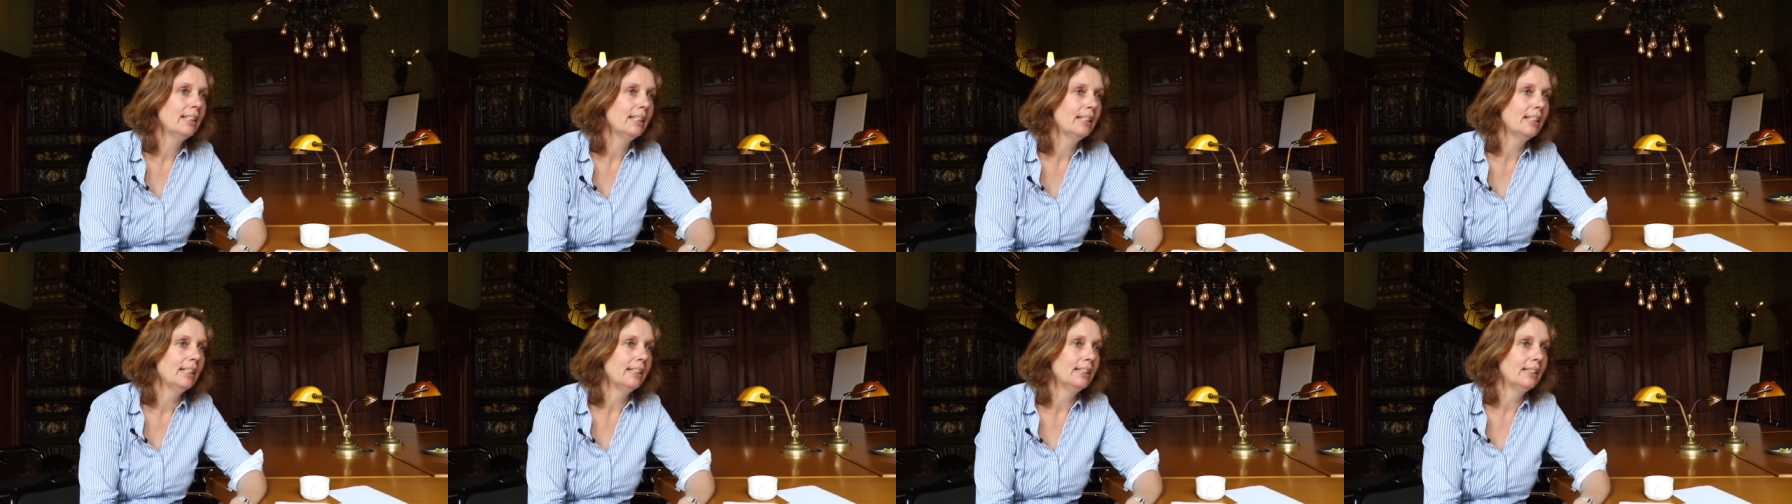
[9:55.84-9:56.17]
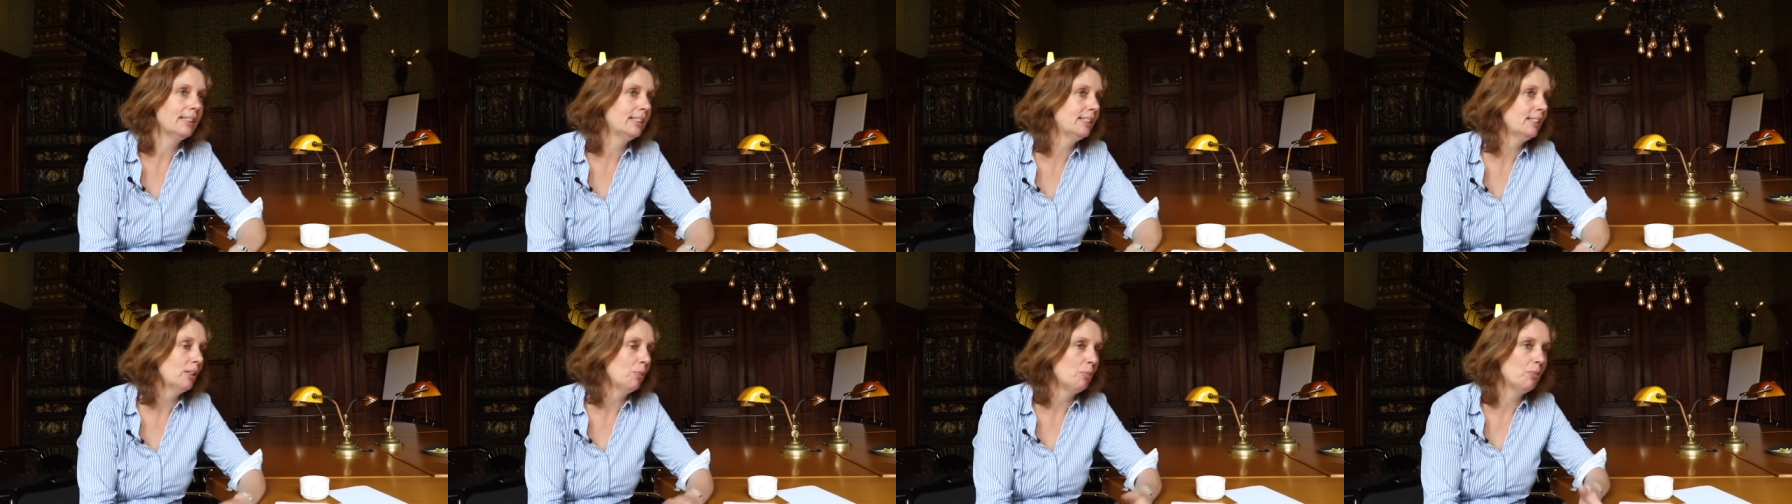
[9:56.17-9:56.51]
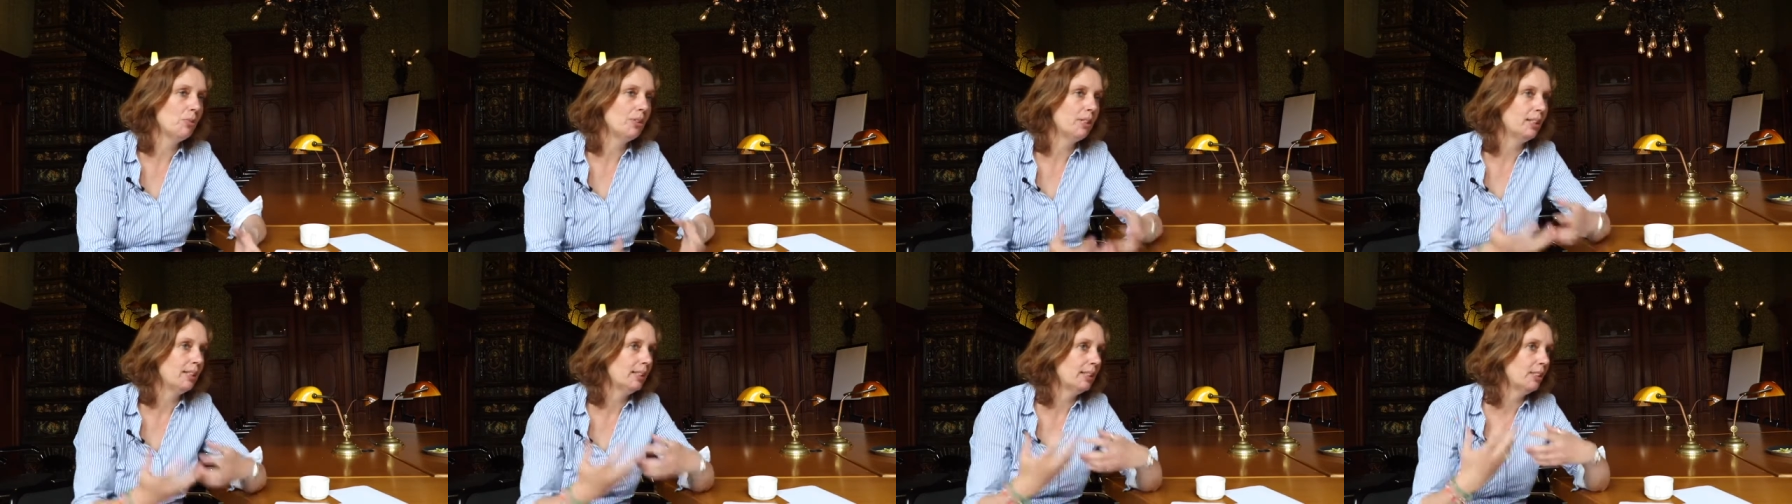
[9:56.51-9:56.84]
And that's
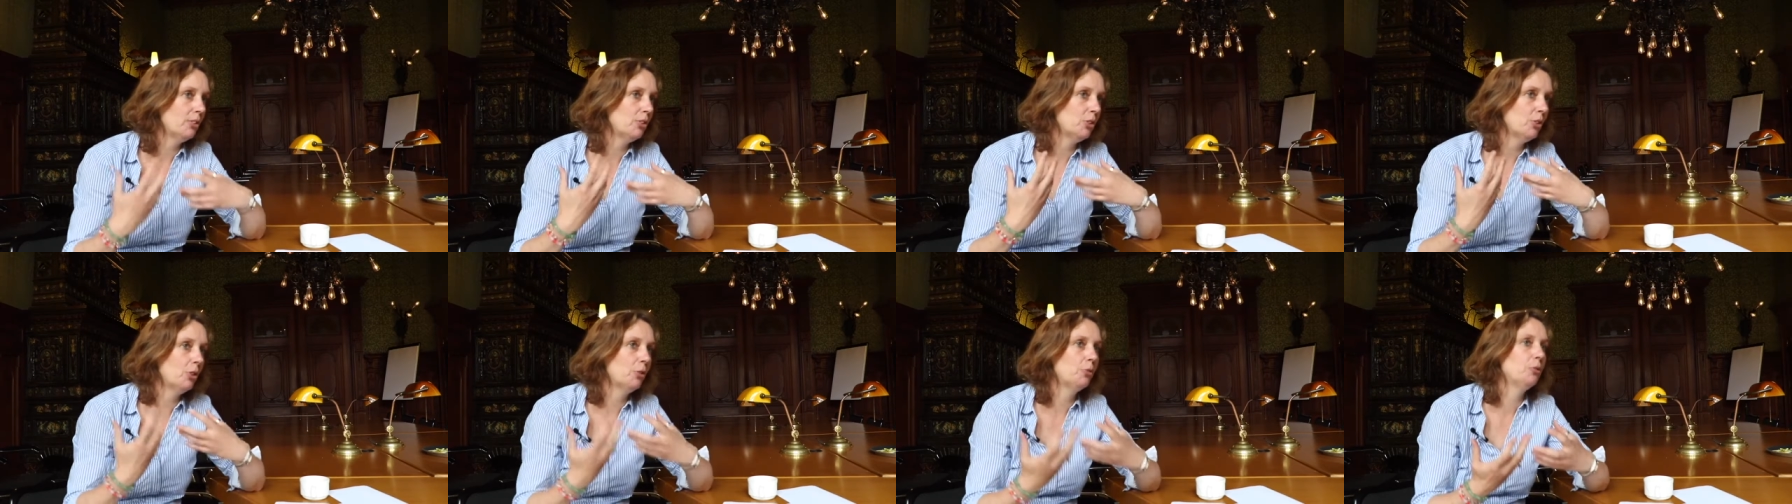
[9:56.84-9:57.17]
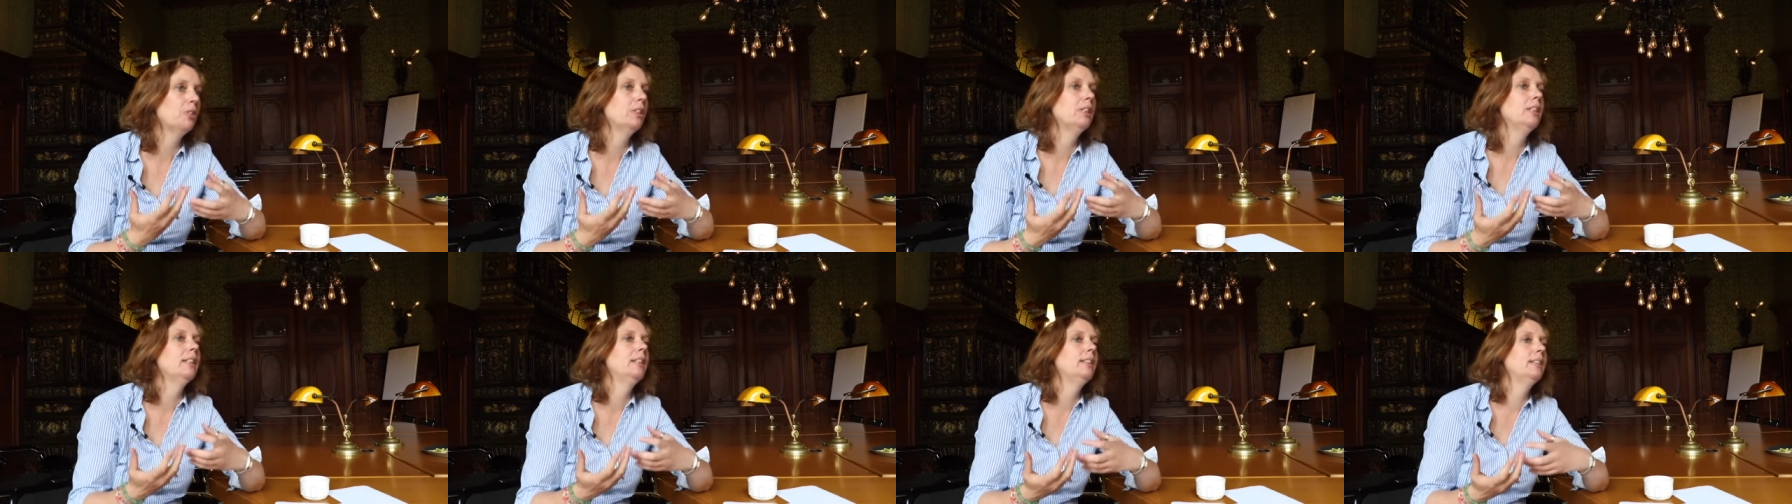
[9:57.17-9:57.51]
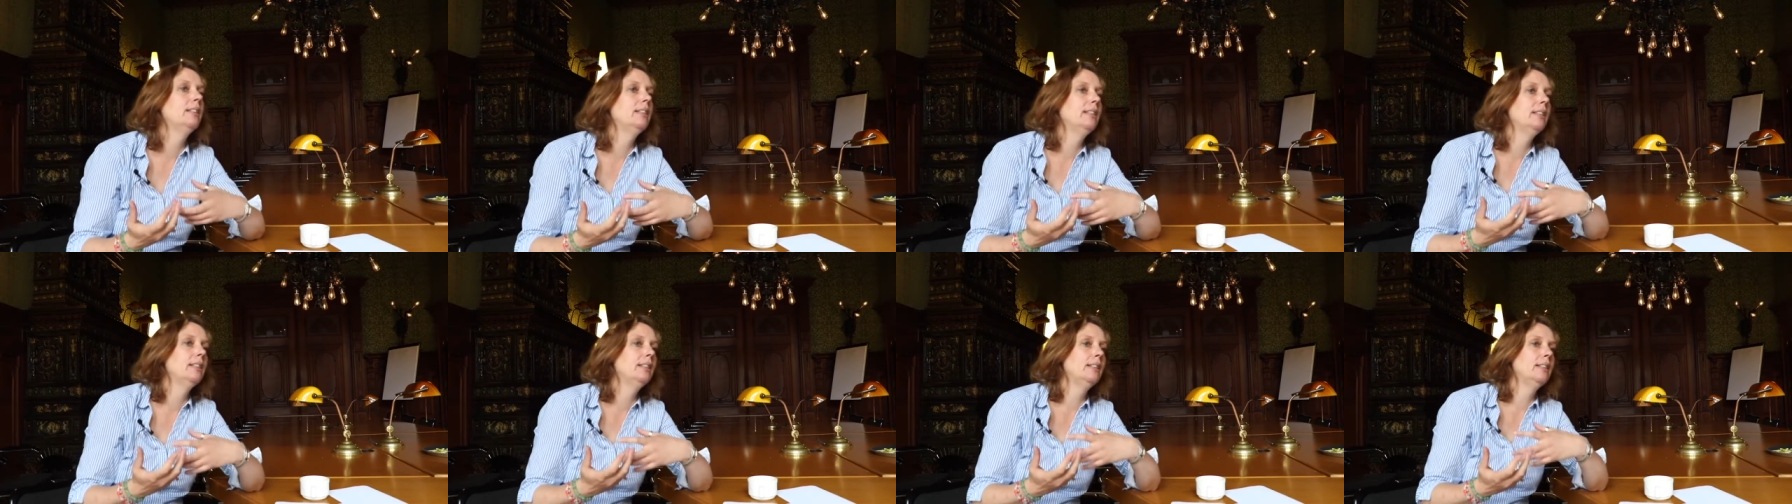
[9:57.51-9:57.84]
something that's often
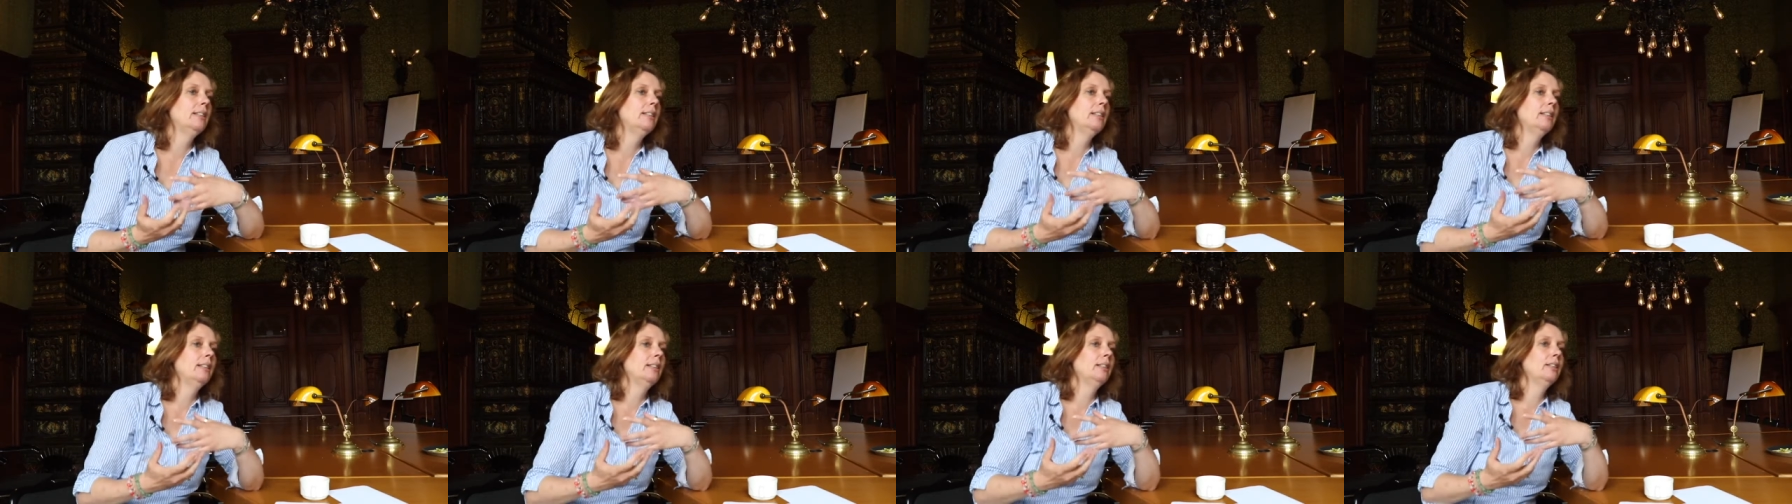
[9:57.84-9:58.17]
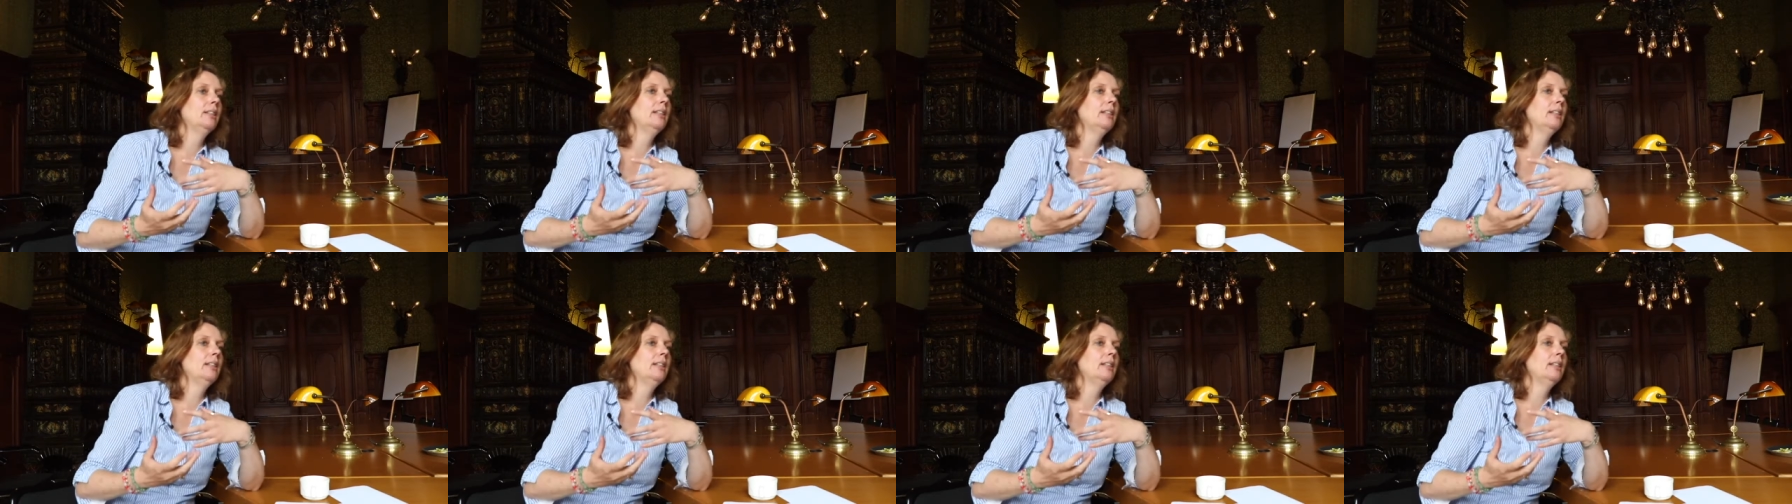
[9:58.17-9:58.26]
in the uh,